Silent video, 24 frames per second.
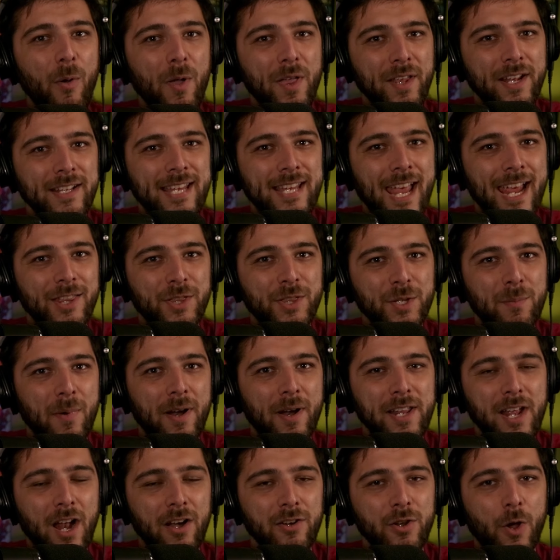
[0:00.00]
willing to take their
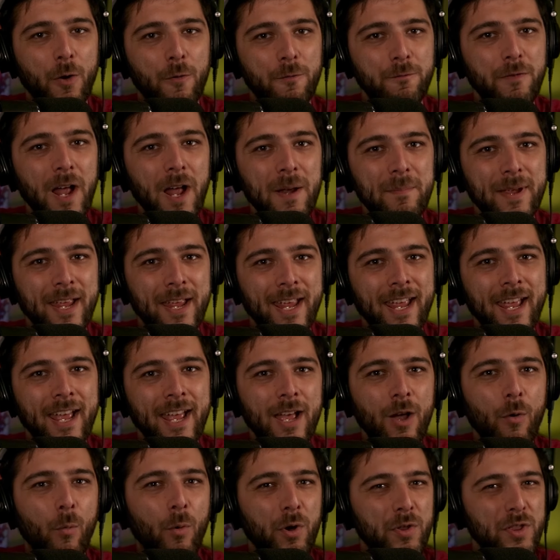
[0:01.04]
money on GoFundMe,
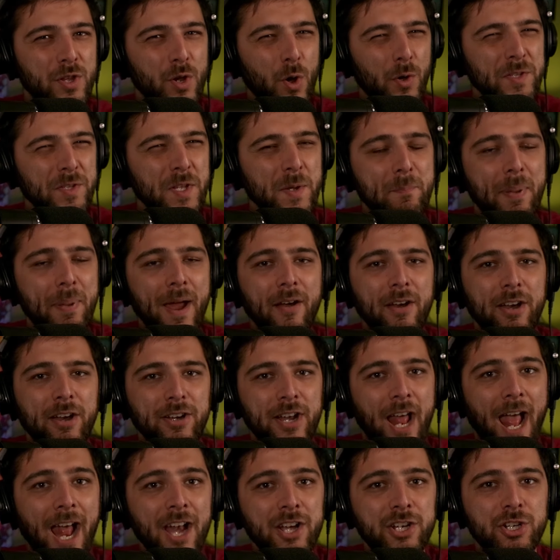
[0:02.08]
where the only barrier to
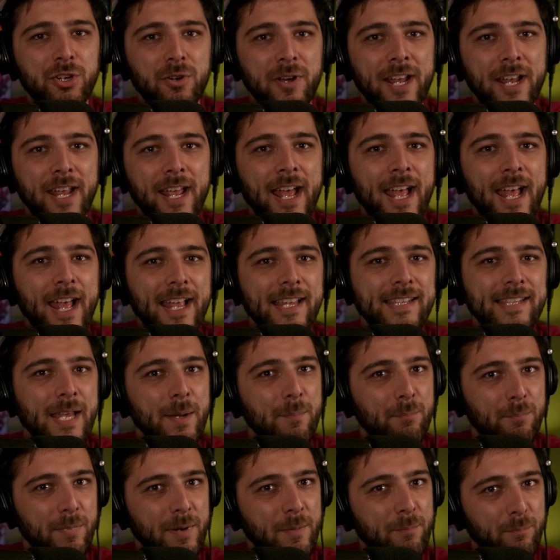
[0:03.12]
entry is
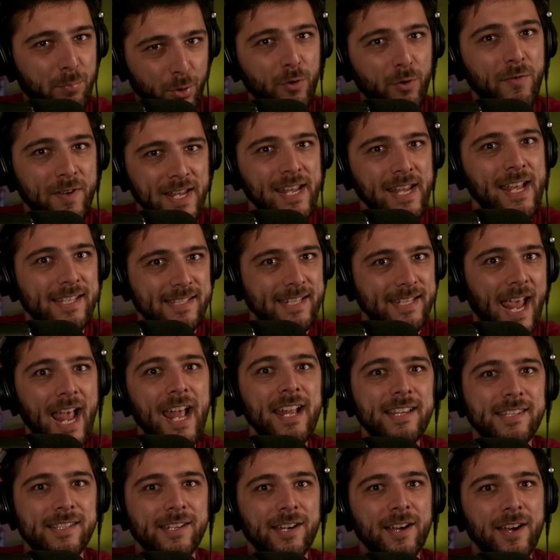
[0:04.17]
him proving he has
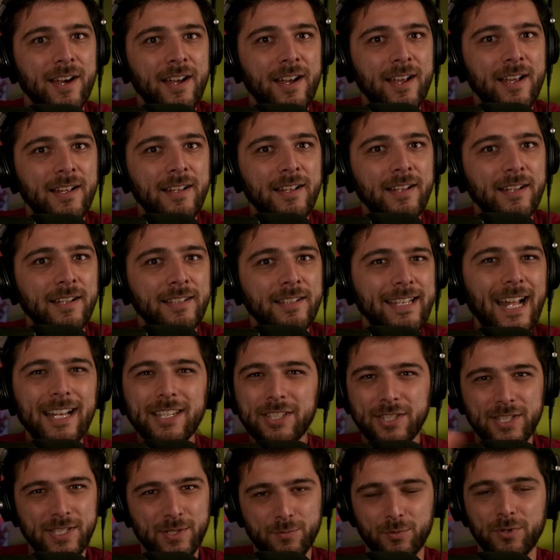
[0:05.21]
cancer that's
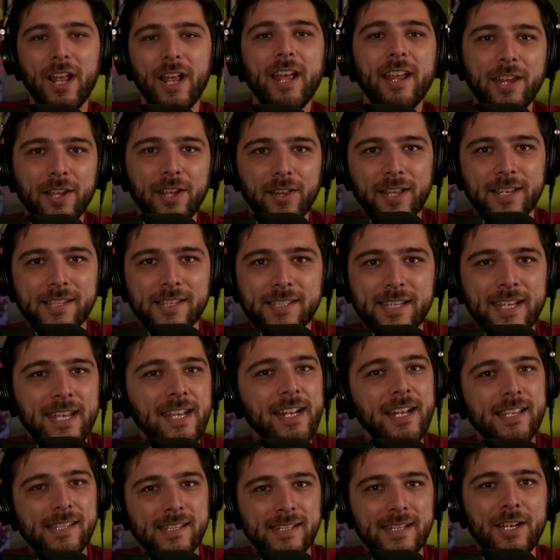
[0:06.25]
just ridiculous. He
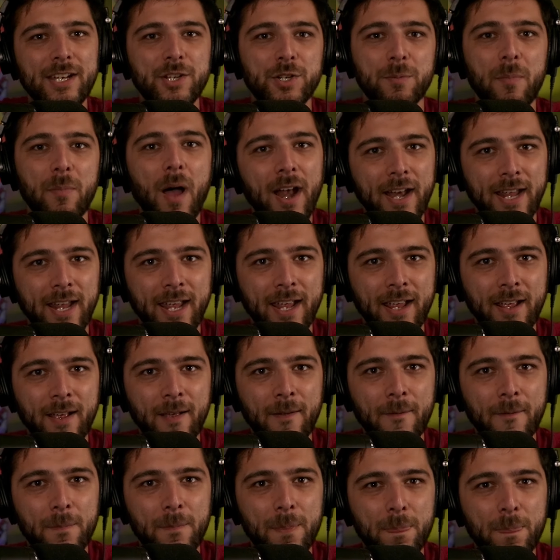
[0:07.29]
doesn't need your money,
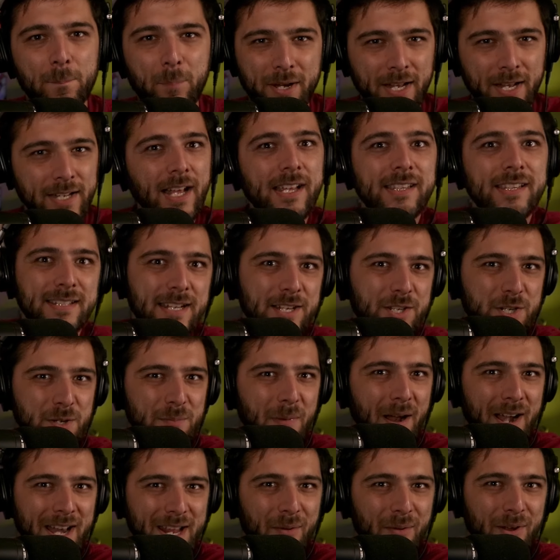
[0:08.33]
but he does need your
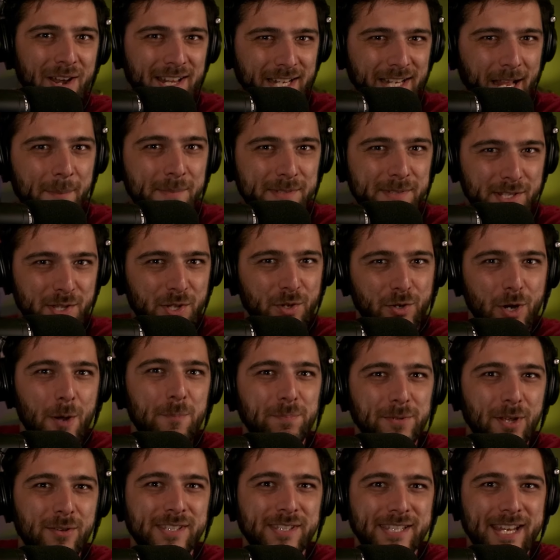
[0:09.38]
money when it comes to the
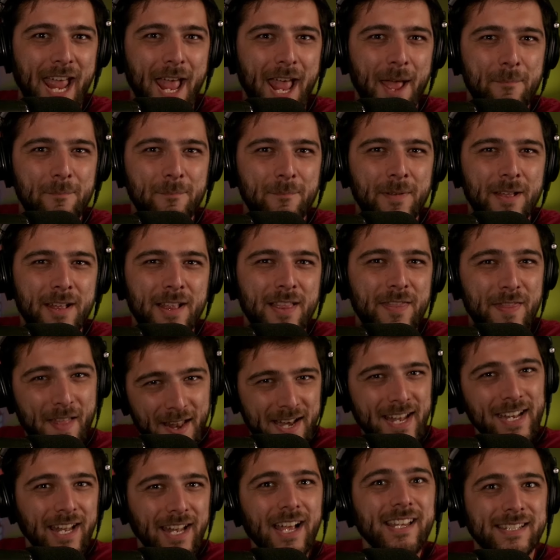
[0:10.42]
crypto scam. Then he
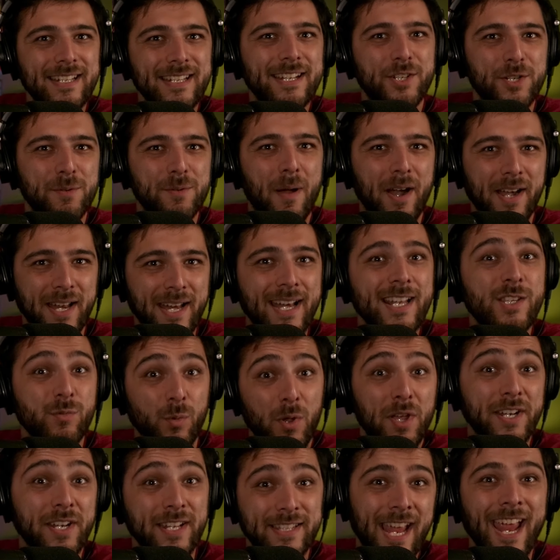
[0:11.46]
does need your money and is
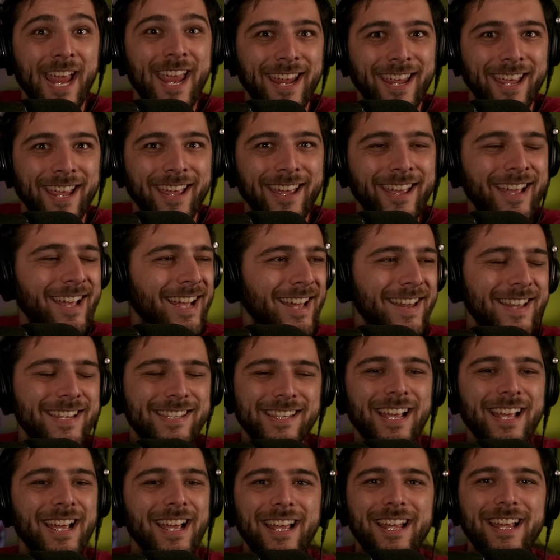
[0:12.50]
willing to take it. This
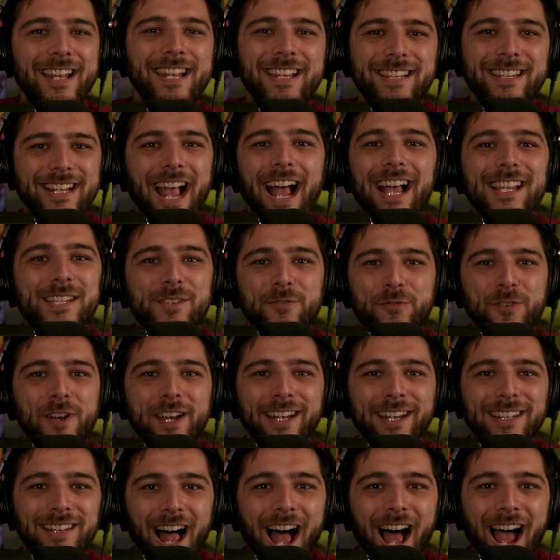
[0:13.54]
this guy's a freaking
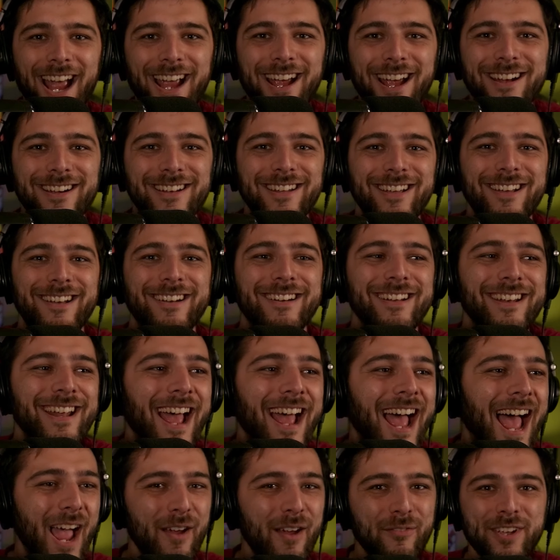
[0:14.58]
liar, dude.
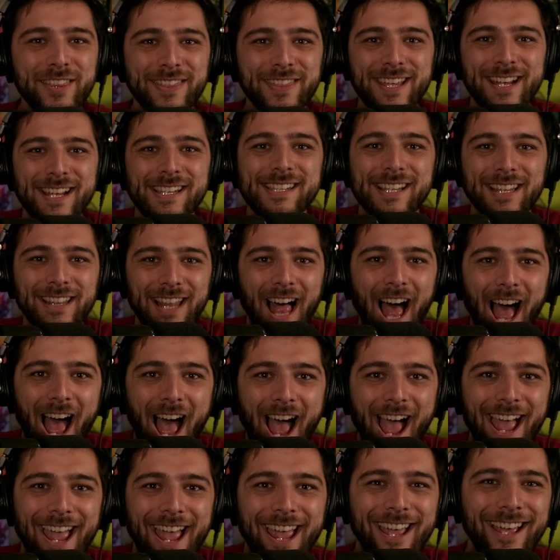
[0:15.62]
Everything is a
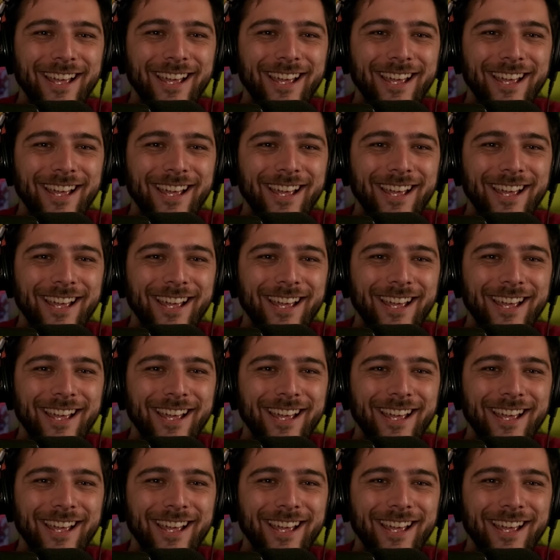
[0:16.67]
lie.